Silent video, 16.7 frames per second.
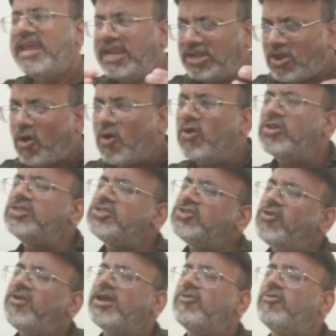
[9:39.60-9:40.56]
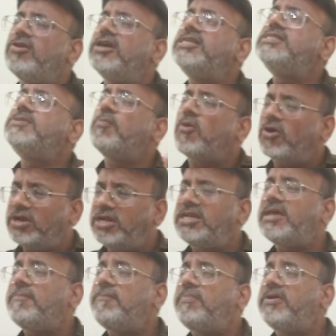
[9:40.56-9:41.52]
It also regulates body
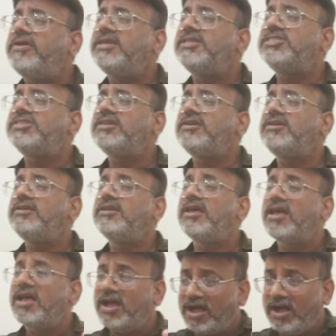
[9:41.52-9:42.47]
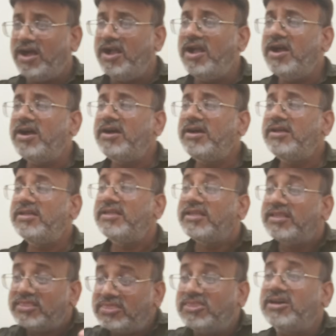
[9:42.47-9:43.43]
temperature, hunger,
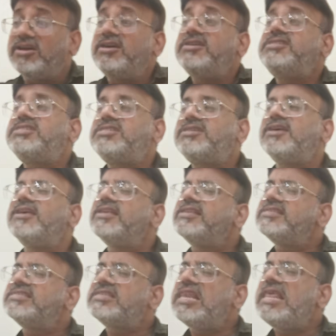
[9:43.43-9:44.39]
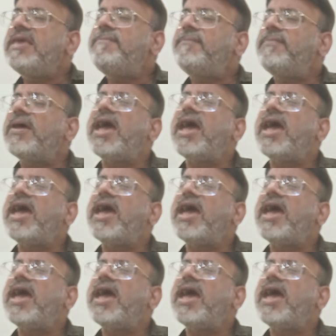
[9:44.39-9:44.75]
thirst, sleep